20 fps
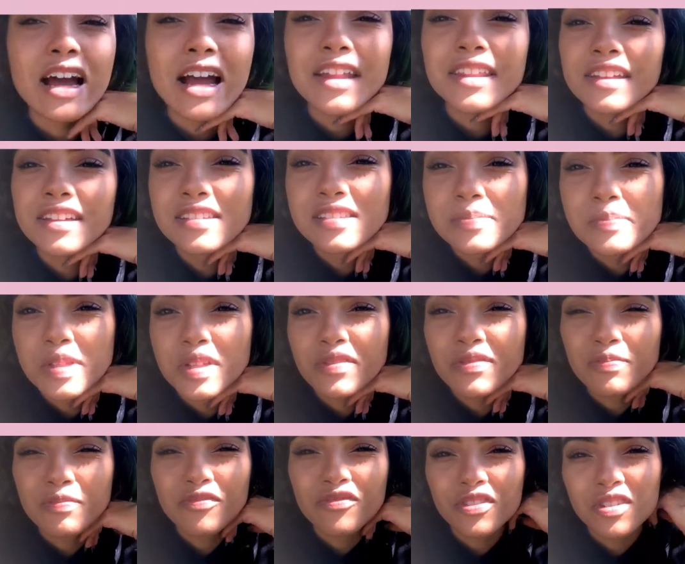I think some of
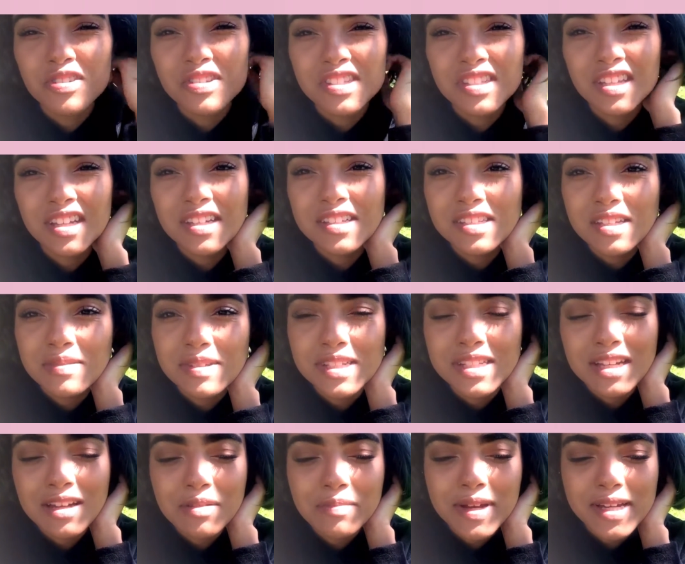the first things I
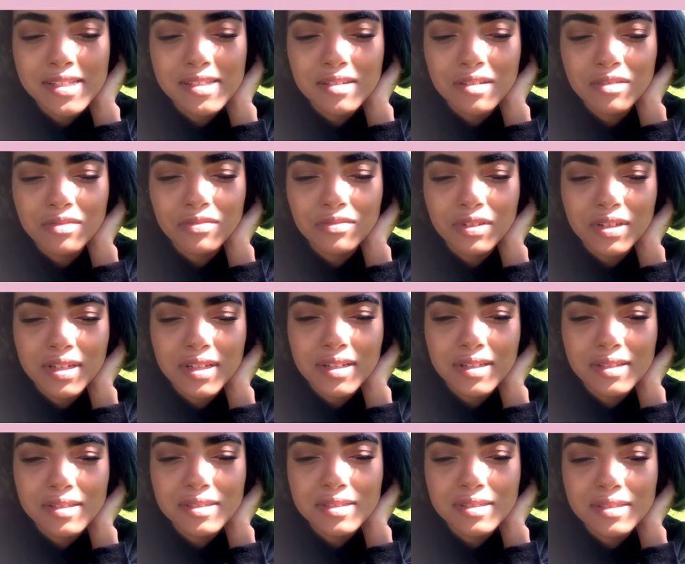would tell myself
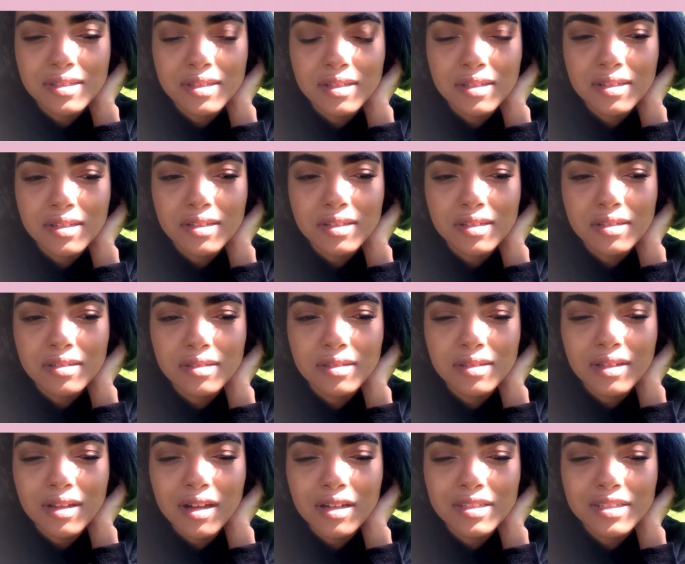is
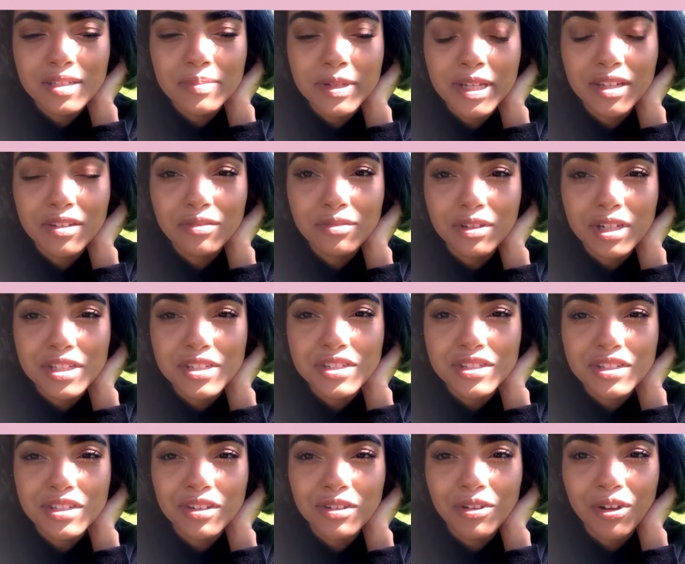not to be in a
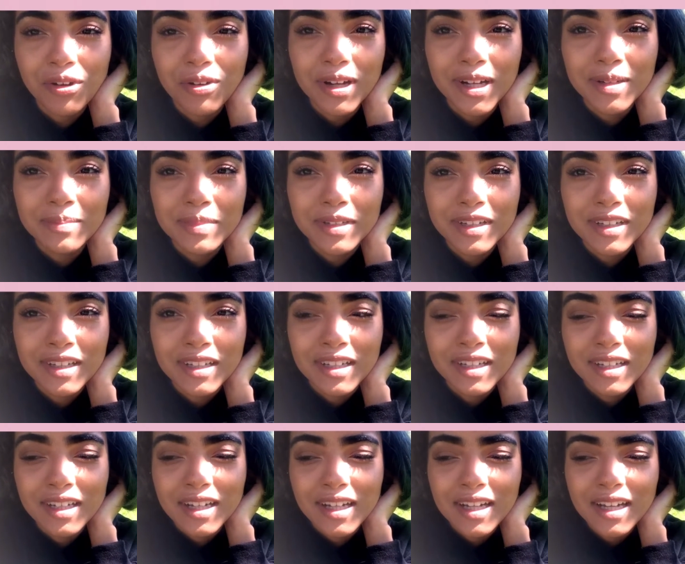rush to grow up.
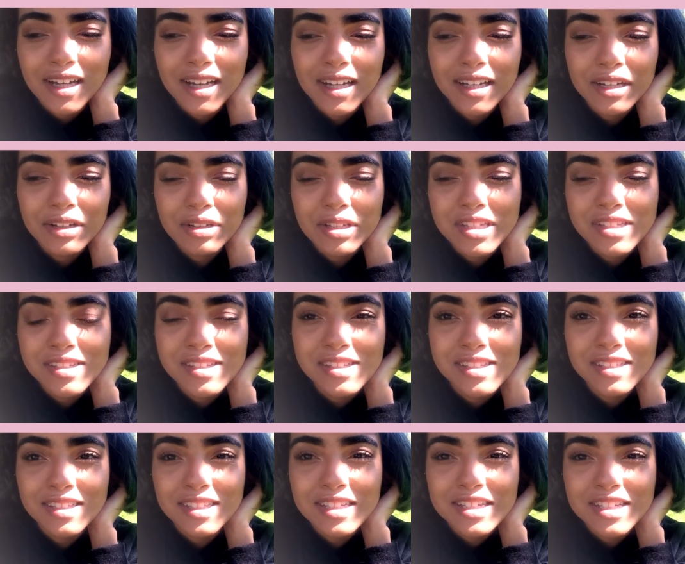I know this
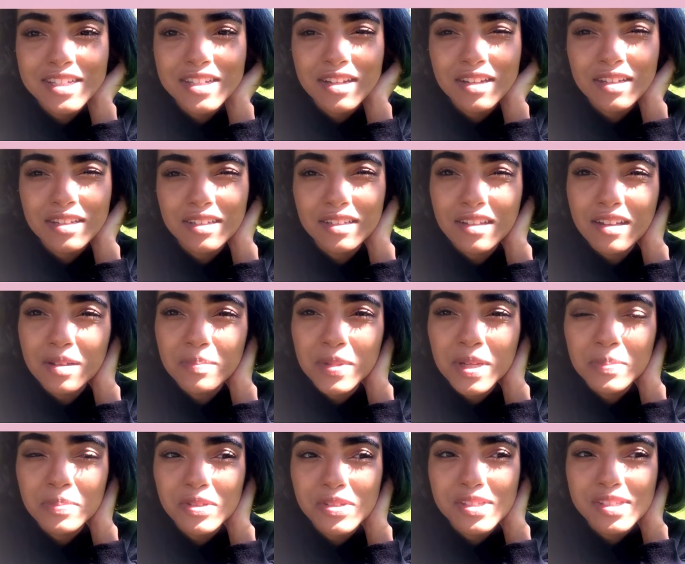is cliche and a lot of
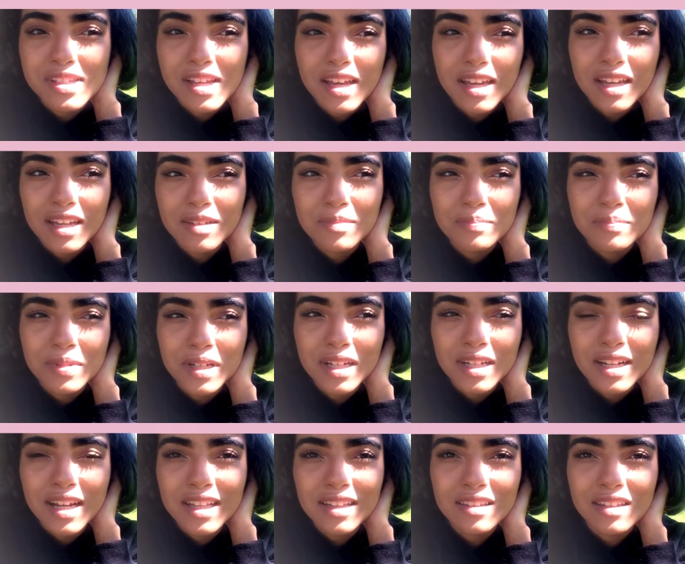people say it,
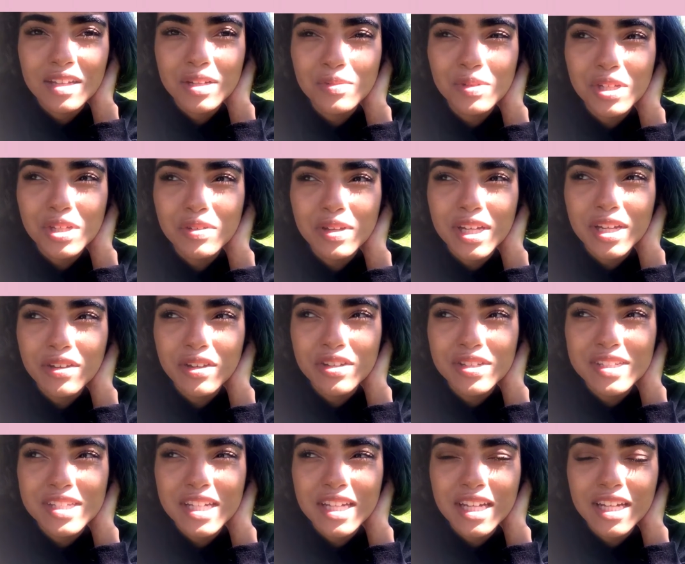but I think when you hit
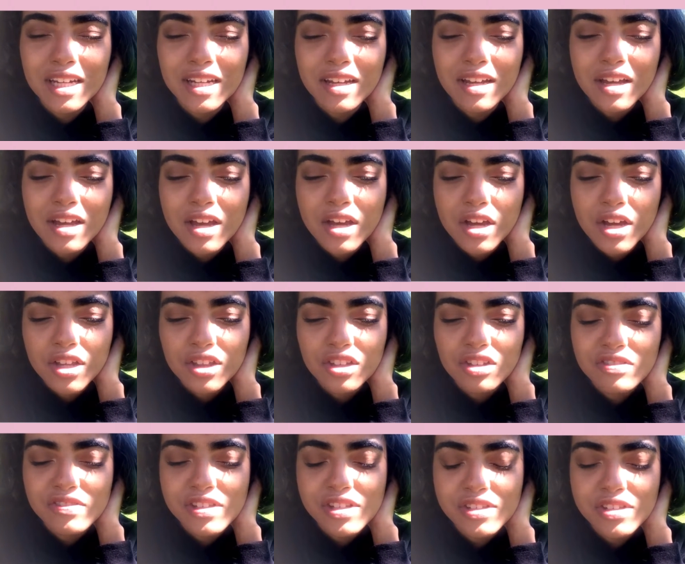18,
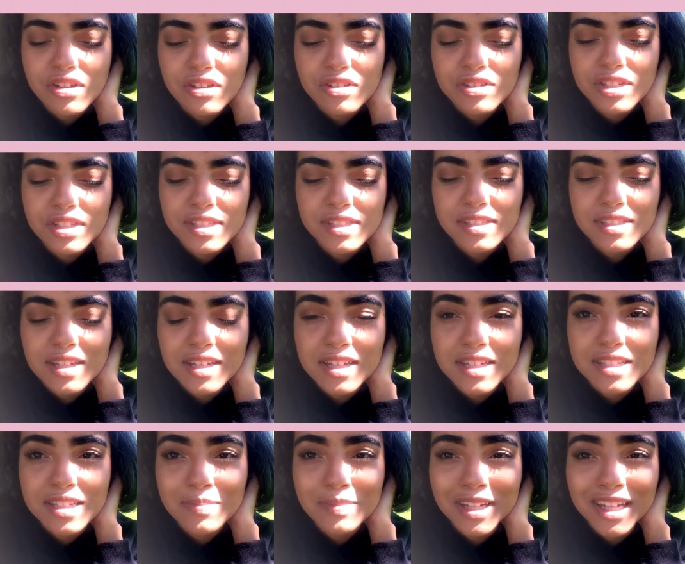there's this
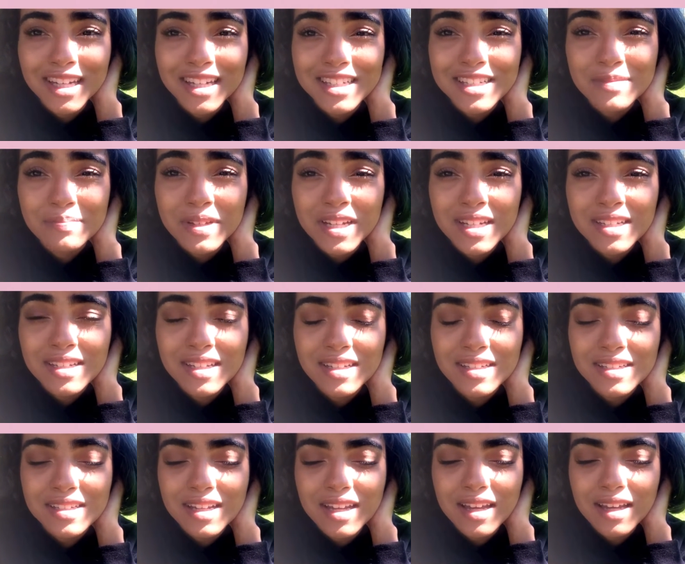urgency to be
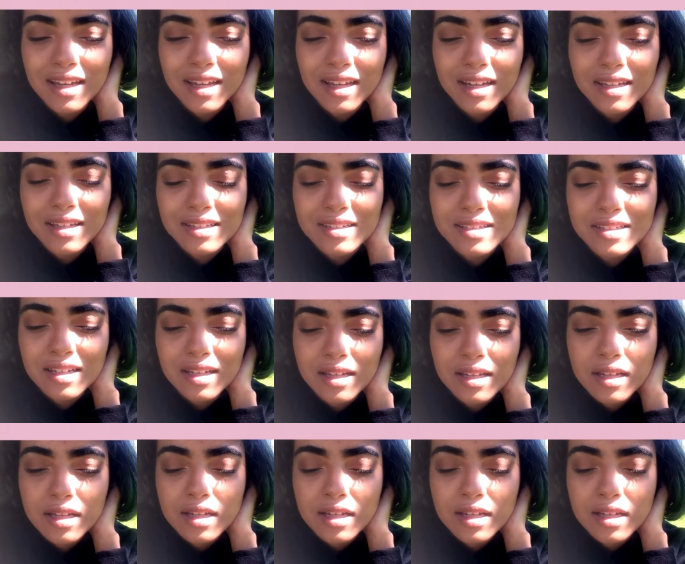independent and